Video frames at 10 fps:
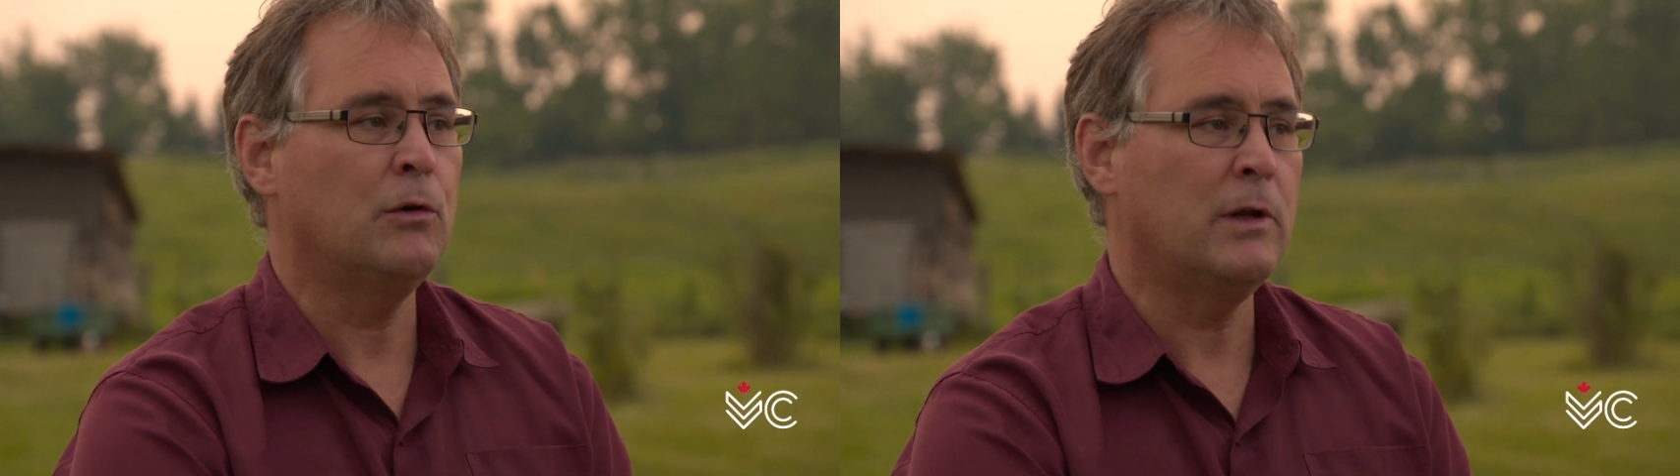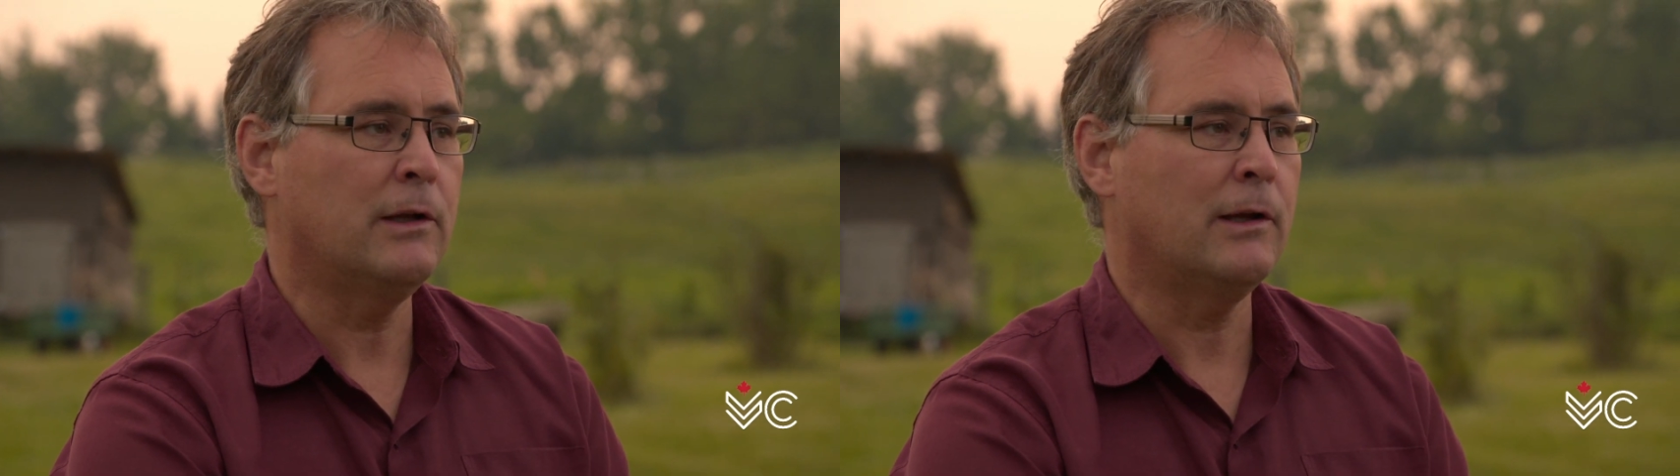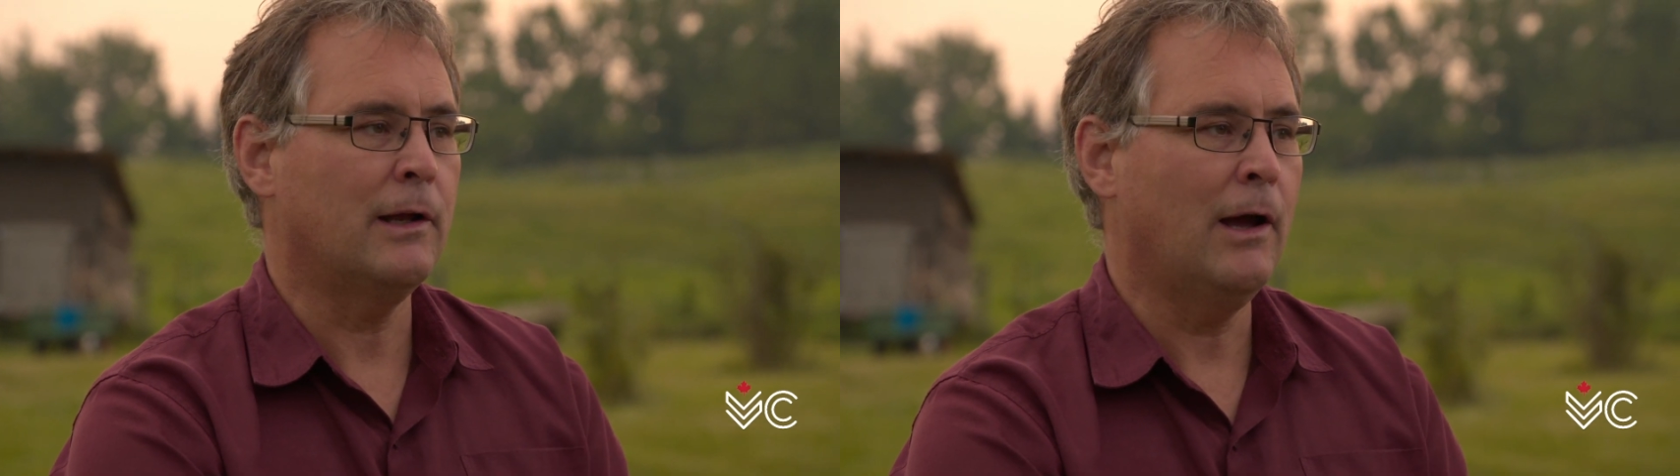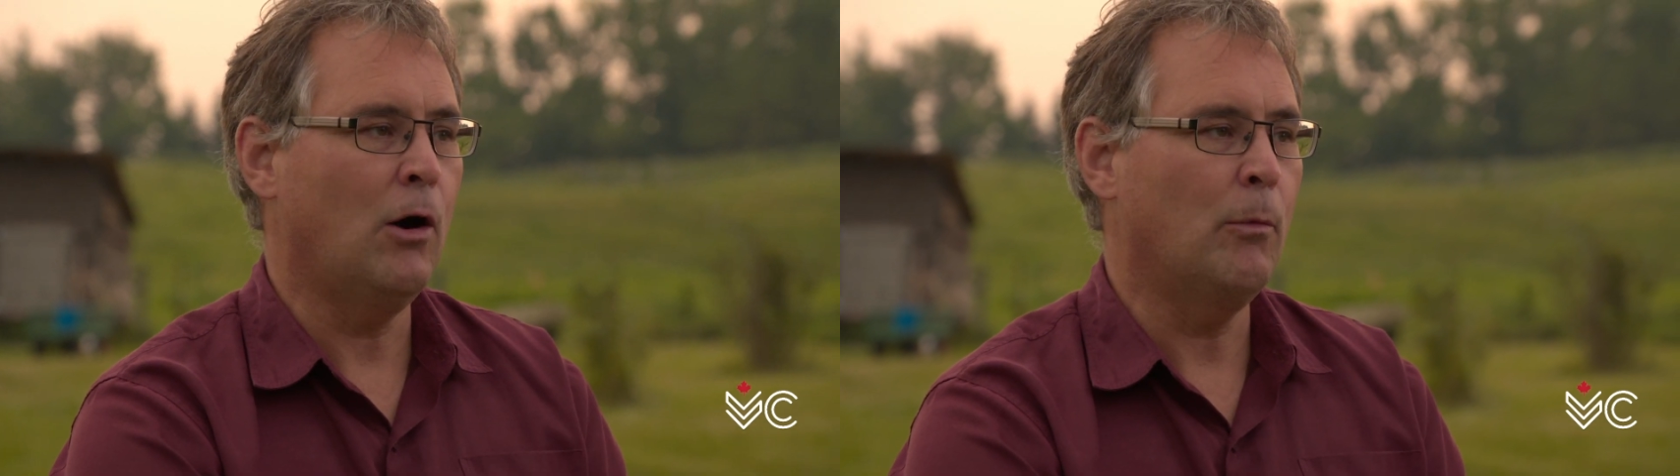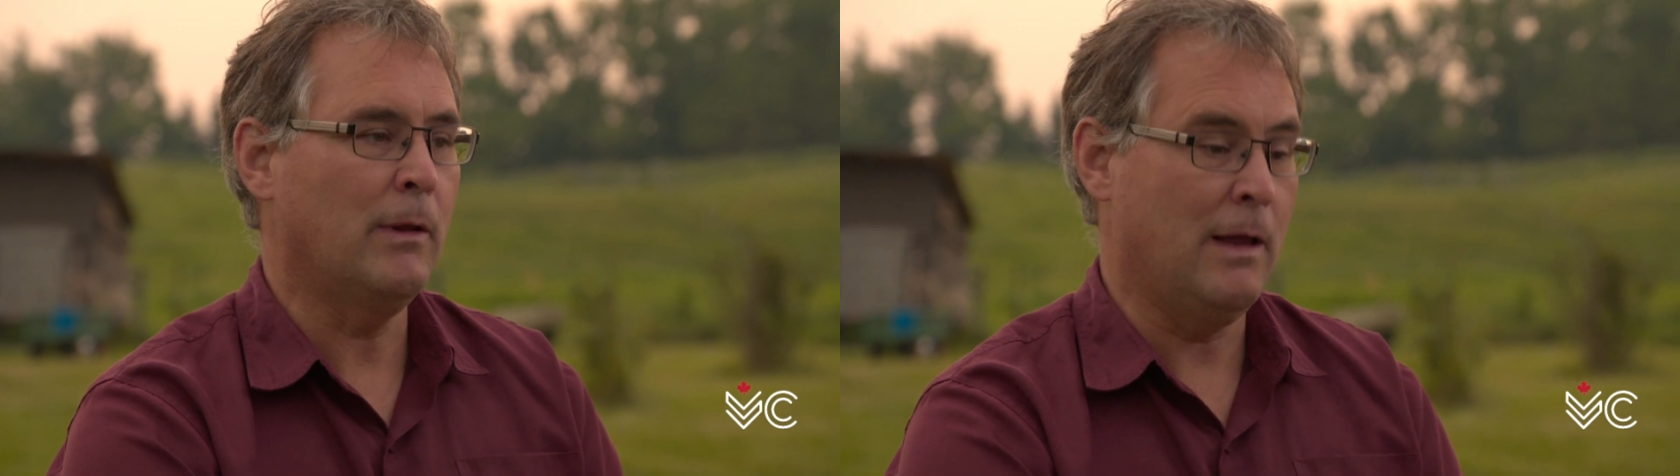You need to get
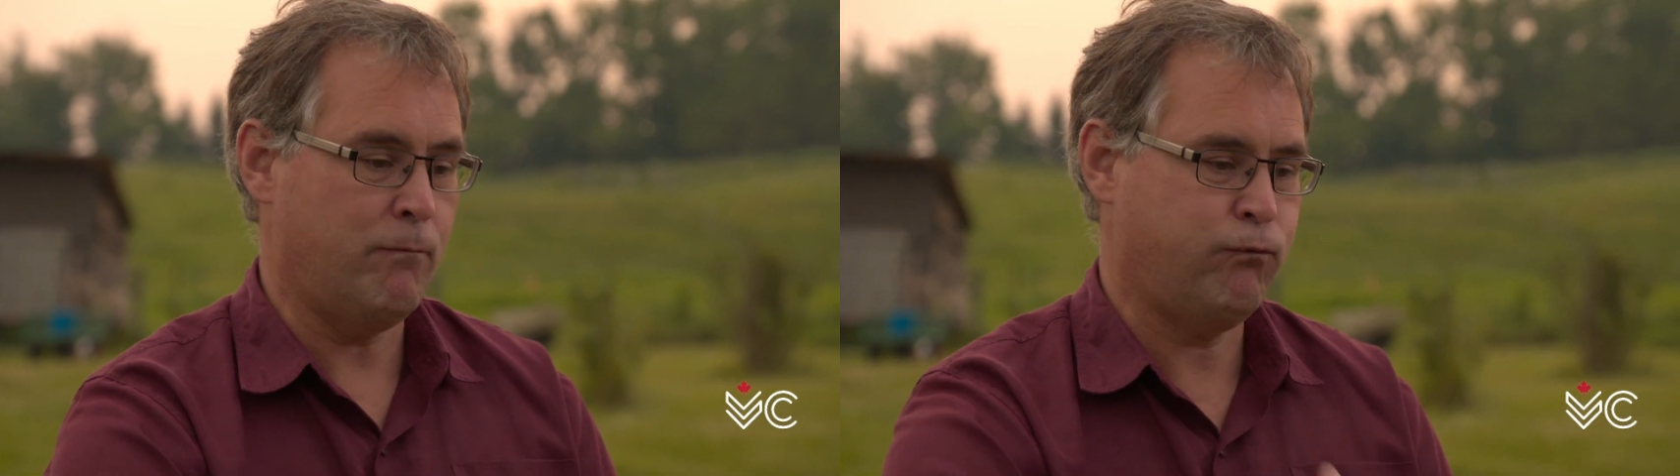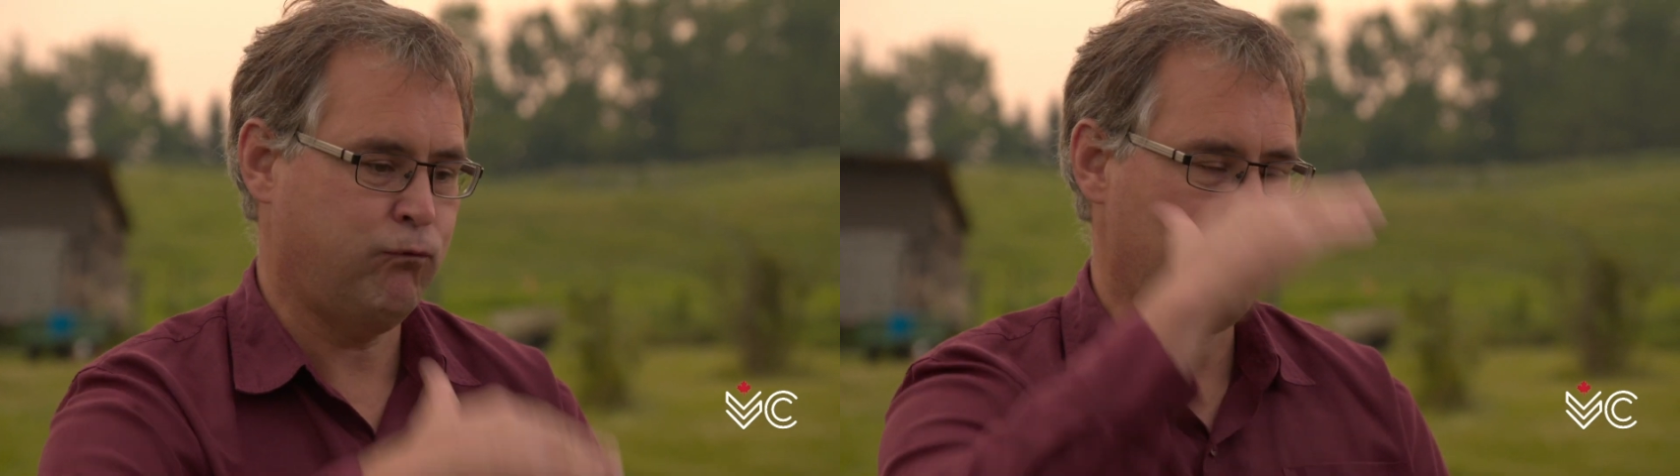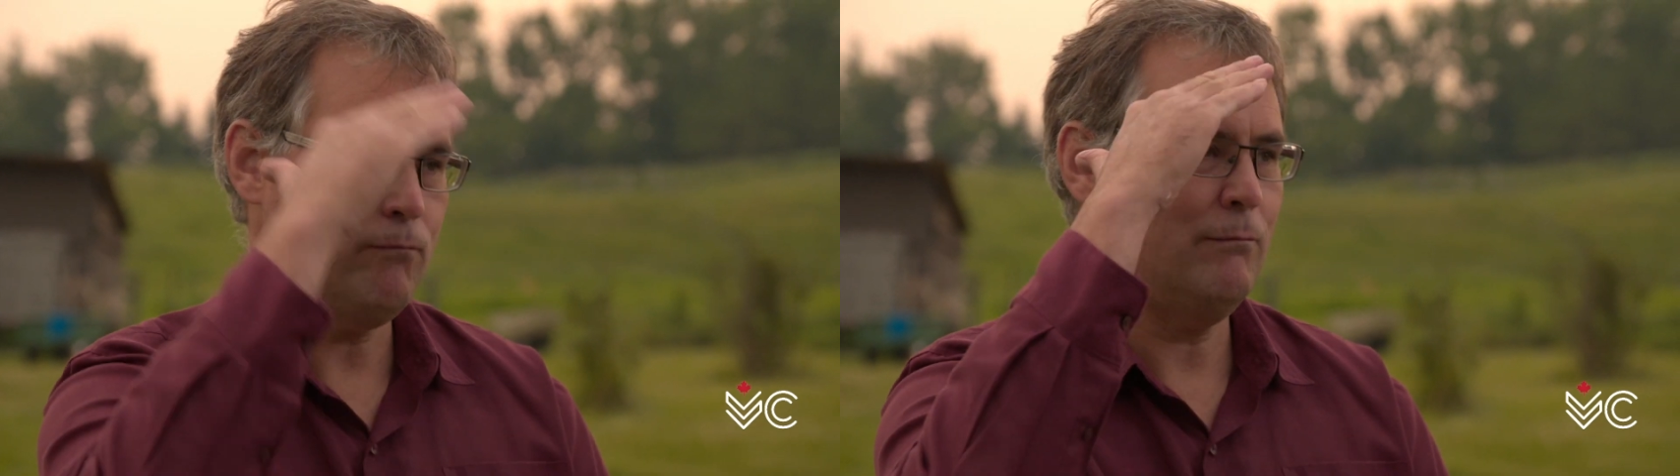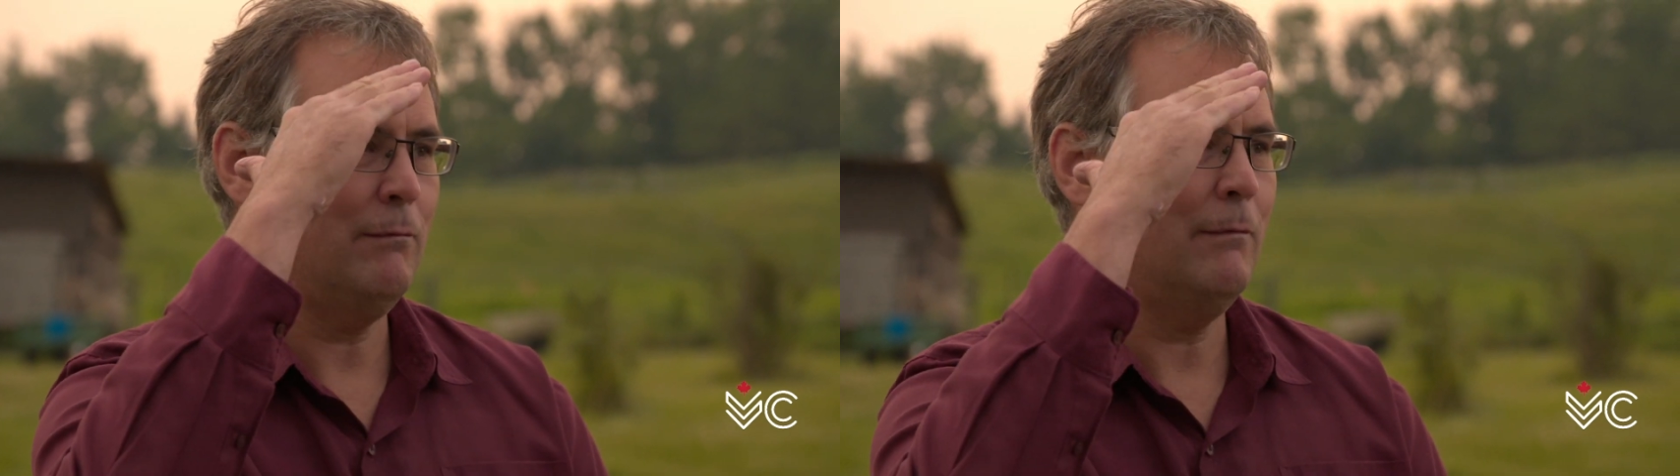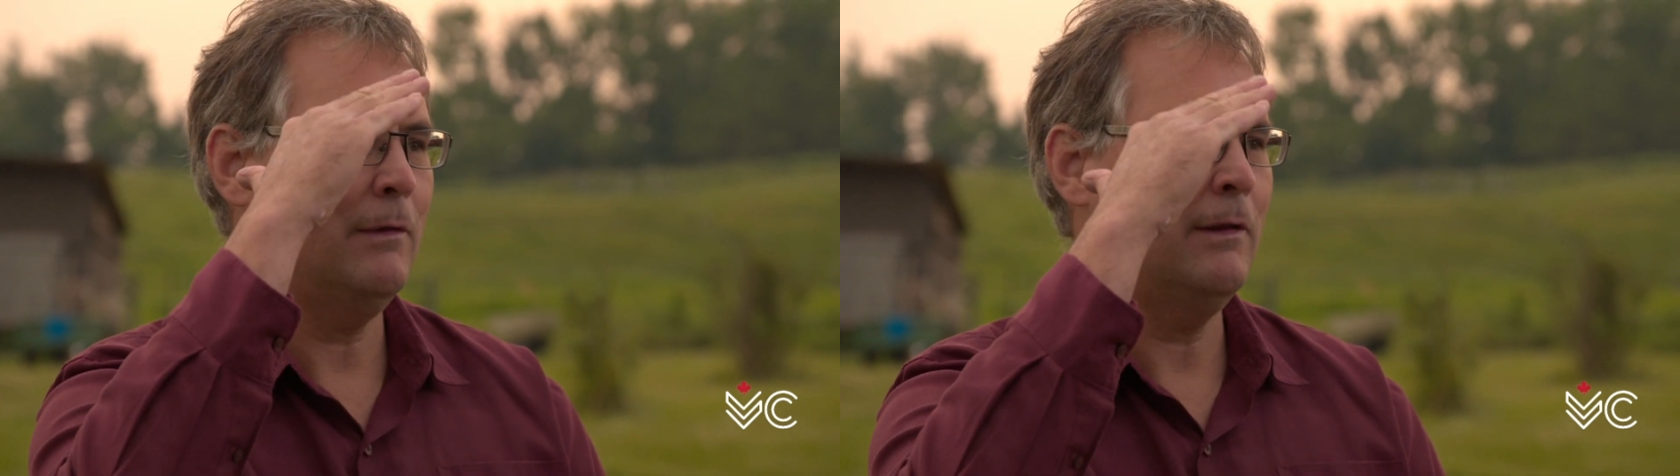help. And
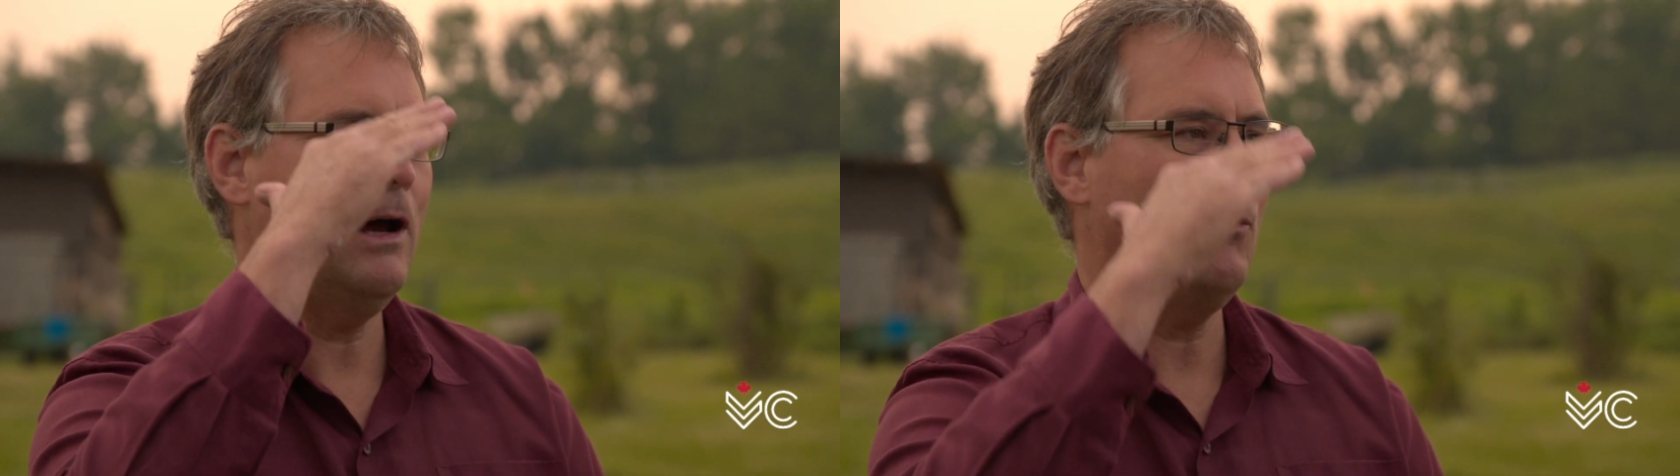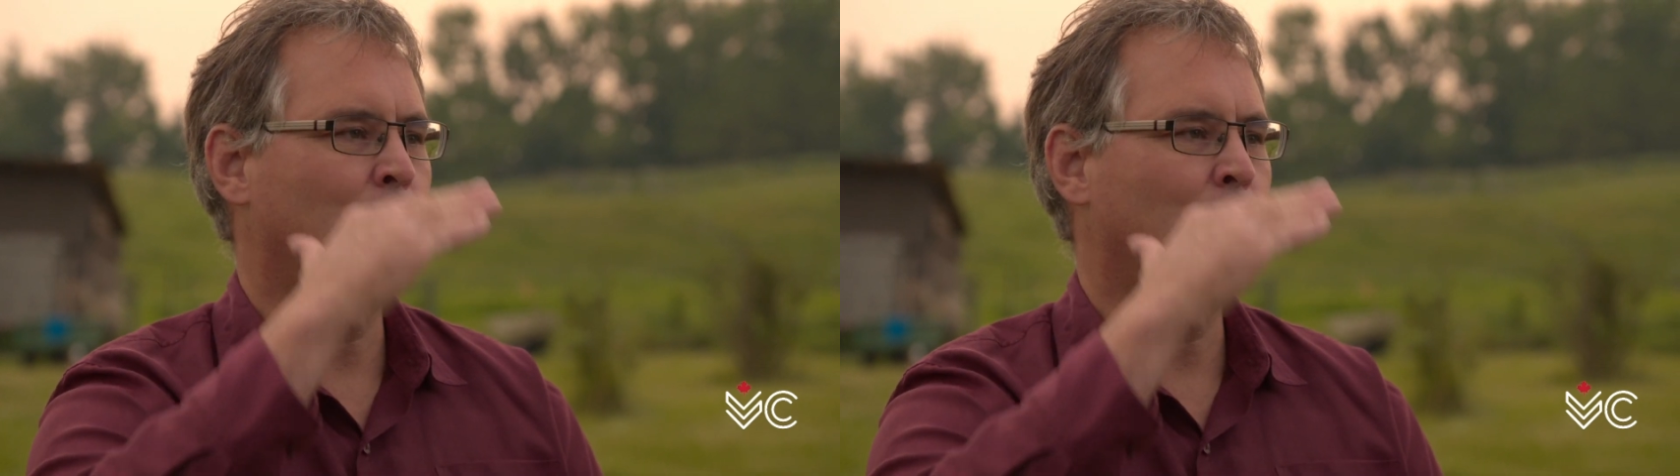that